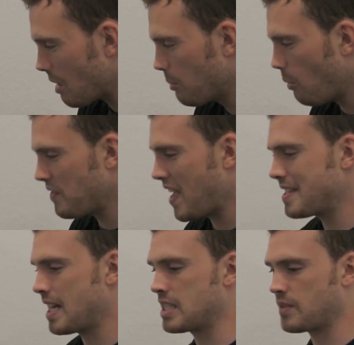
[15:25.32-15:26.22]
But what
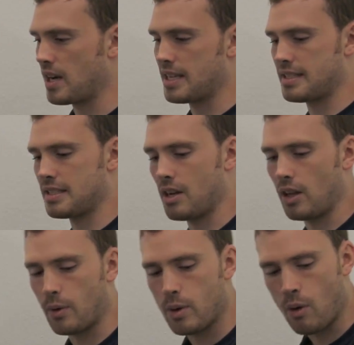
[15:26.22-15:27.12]
that does for us is,
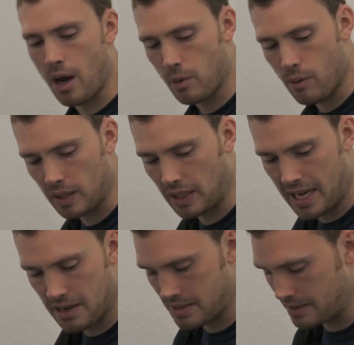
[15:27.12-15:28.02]
like we want
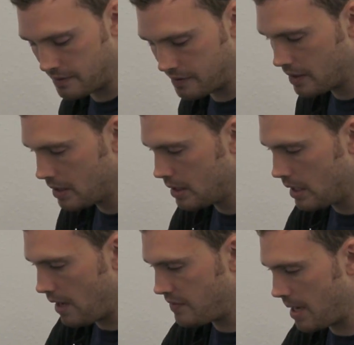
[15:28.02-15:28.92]
layers of
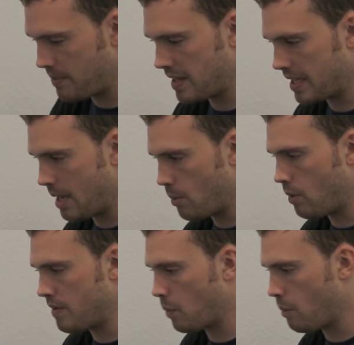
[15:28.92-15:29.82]
depth in the game. We
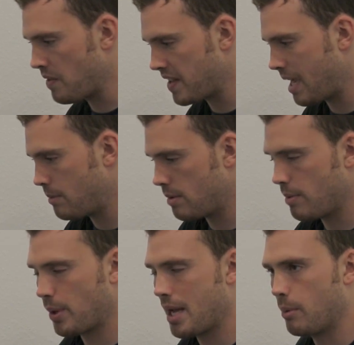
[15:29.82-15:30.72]
want the game to
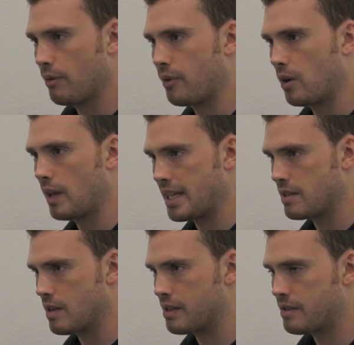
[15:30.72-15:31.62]
be playable for like
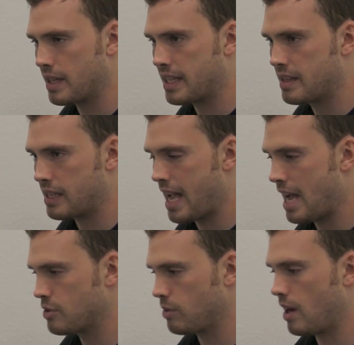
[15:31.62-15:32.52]
the
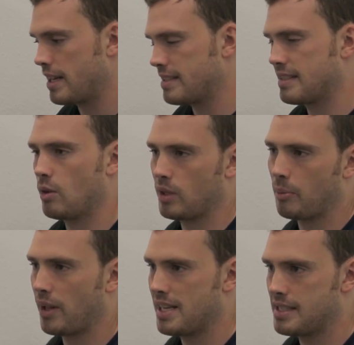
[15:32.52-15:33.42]
casual audience that only
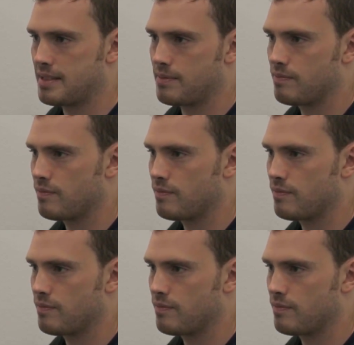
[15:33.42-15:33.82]
plays